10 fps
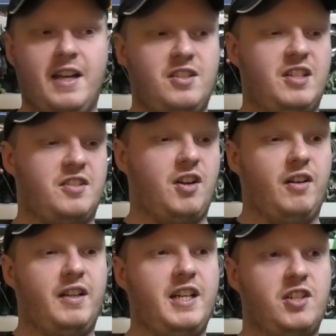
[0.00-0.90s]
She's
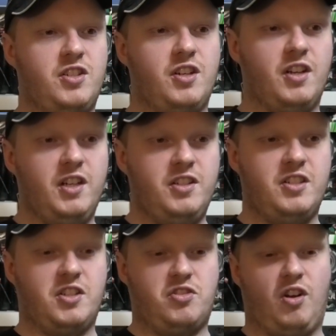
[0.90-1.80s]
got issues,
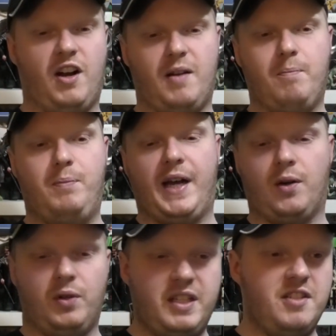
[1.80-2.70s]
she's trying to
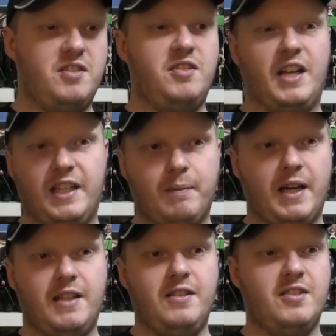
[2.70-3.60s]
battle these
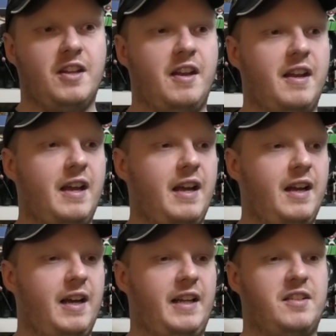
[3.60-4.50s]
demons, and
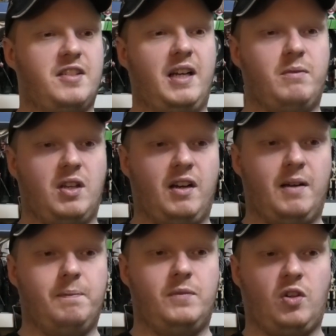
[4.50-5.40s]
at the same
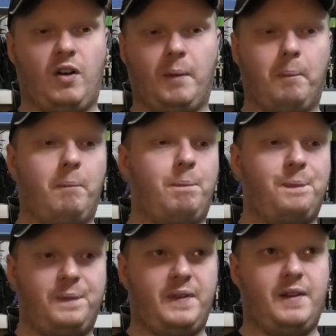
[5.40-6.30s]
time trying to
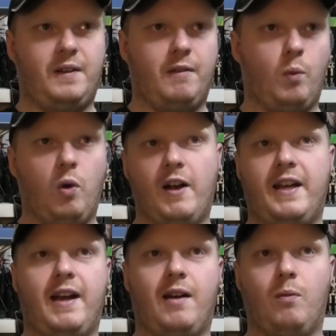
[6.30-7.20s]

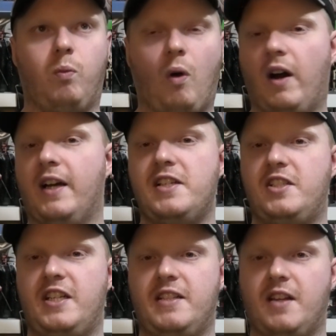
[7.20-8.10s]
work out why
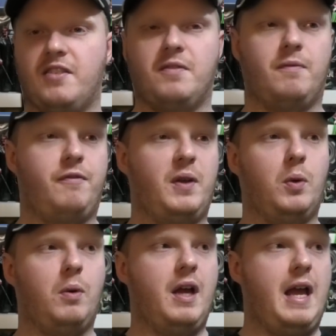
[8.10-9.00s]
she doesn't
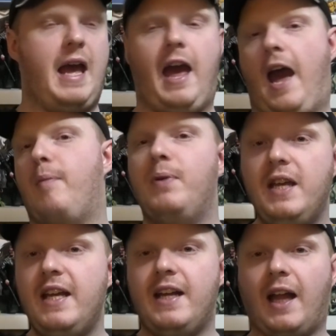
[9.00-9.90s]
feel happy.